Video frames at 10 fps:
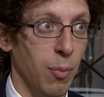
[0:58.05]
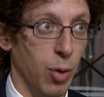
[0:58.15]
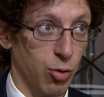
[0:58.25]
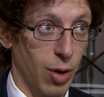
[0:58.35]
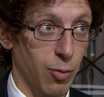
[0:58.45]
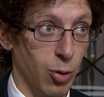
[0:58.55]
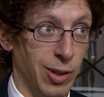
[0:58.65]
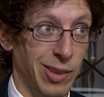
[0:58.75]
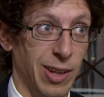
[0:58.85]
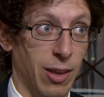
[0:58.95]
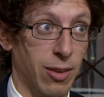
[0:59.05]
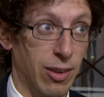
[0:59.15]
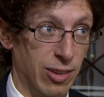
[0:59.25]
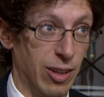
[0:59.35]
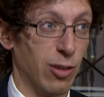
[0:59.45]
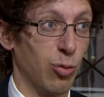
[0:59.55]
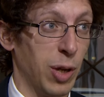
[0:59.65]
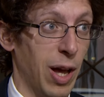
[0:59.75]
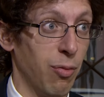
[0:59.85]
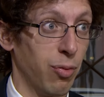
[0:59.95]
but you have noticed that since
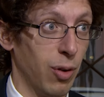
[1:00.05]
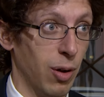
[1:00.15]
we have